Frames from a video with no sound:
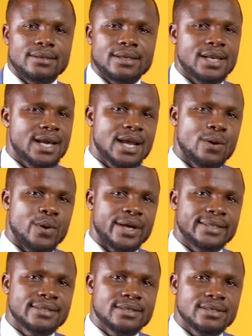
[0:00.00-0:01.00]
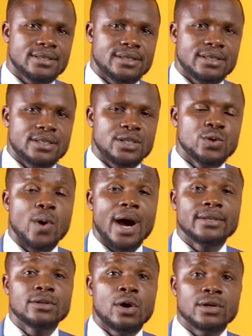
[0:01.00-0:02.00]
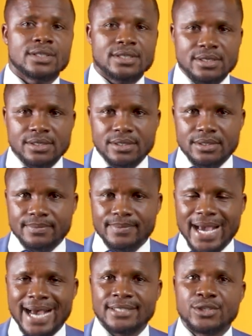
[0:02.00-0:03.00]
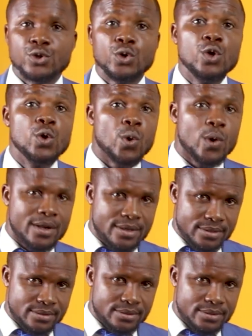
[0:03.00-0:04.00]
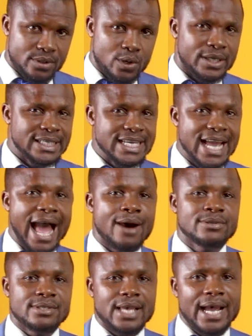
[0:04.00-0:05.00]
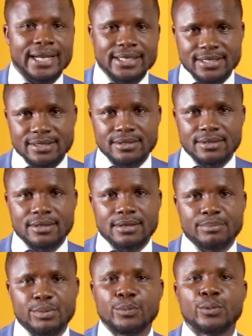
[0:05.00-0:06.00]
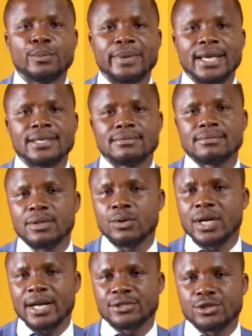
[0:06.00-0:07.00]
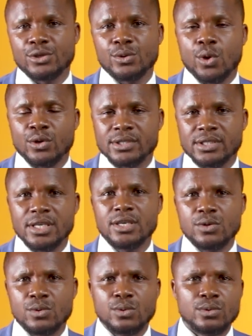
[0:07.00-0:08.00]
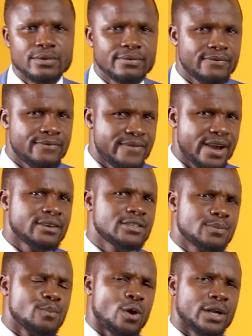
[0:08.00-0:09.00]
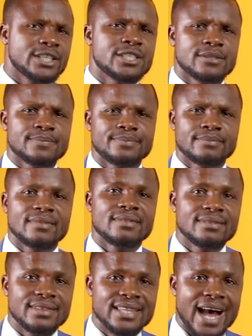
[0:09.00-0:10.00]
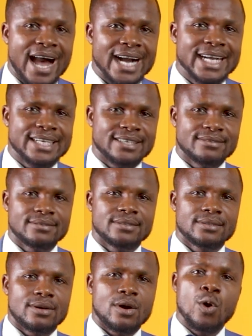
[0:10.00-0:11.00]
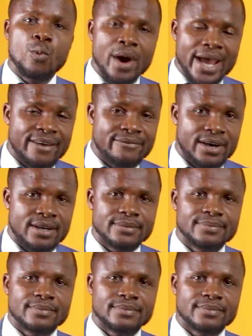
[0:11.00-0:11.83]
In other words, you are not as you look on the outside. People may look at you or see you very smallish, dark, or whatever.